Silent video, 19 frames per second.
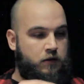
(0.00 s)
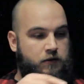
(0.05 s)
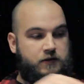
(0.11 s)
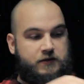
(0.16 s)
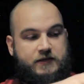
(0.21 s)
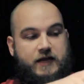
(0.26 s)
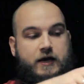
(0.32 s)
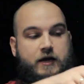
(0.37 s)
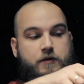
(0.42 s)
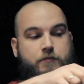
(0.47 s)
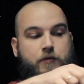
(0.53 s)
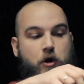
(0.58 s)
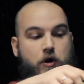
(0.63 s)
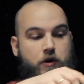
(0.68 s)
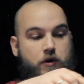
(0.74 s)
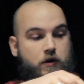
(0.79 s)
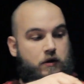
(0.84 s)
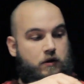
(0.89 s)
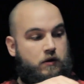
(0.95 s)
the second
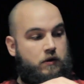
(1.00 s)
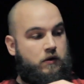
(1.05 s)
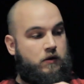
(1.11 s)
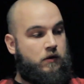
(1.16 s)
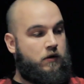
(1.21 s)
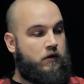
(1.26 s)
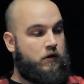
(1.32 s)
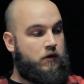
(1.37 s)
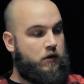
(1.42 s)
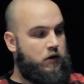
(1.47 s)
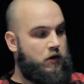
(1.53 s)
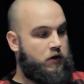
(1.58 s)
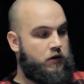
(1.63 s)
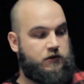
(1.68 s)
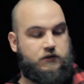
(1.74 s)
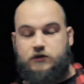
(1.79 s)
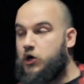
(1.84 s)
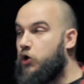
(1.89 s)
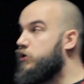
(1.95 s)
part
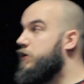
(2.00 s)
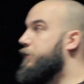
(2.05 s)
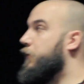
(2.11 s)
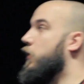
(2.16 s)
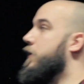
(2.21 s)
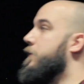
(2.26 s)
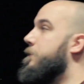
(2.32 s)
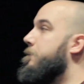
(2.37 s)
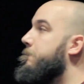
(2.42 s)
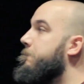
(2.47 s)
is Code Deploy.